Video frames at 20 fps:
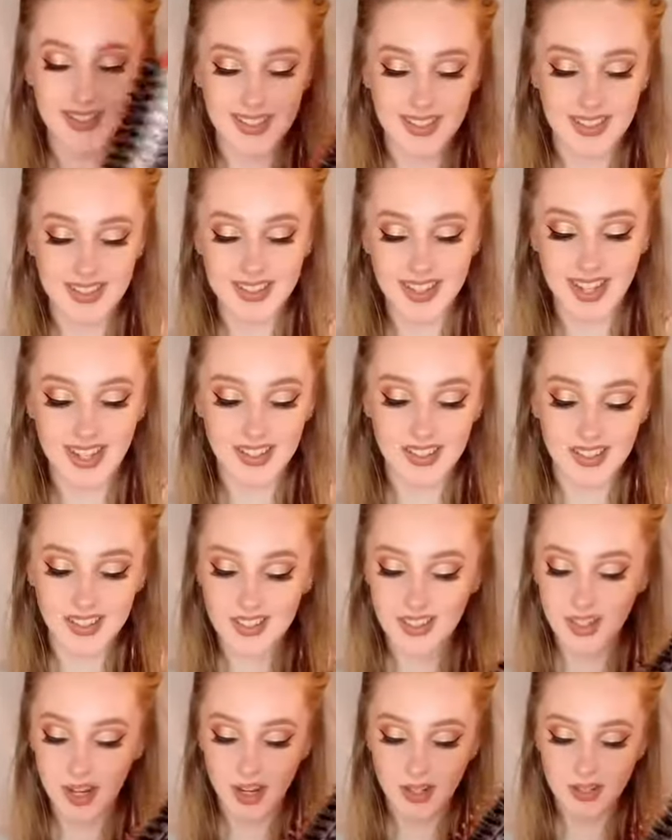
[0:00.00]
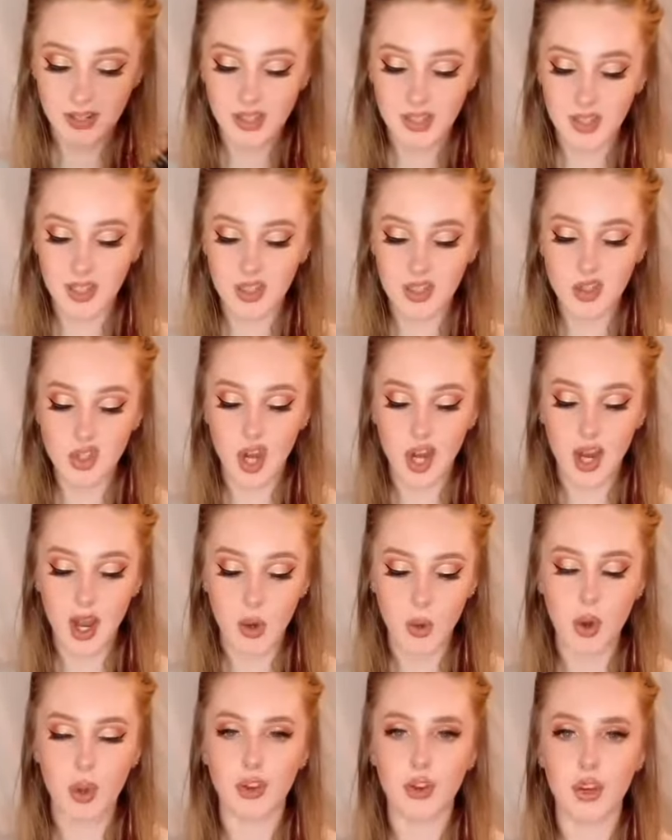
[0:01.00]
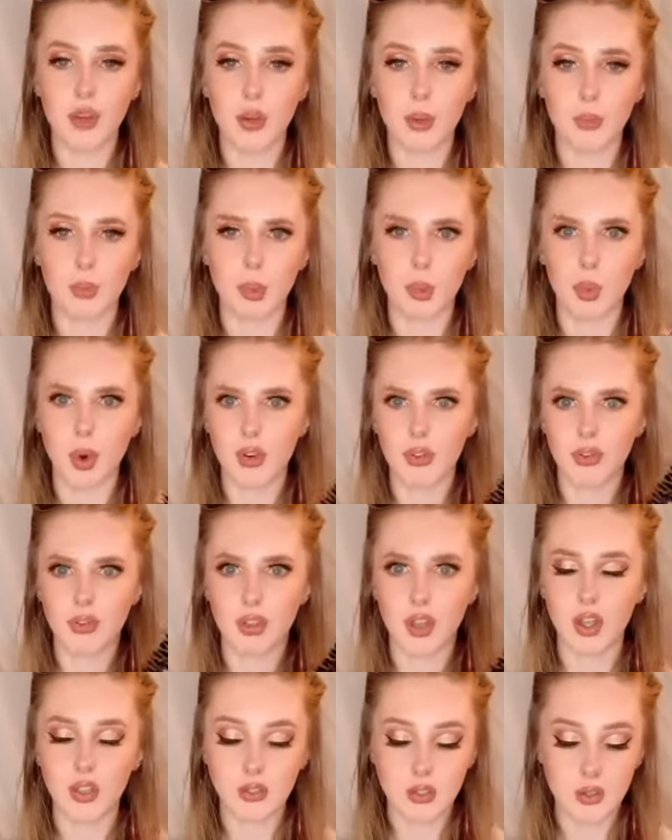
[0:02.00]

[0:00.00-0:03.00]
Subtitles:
Let's get started. Let's try it out on number 1 first.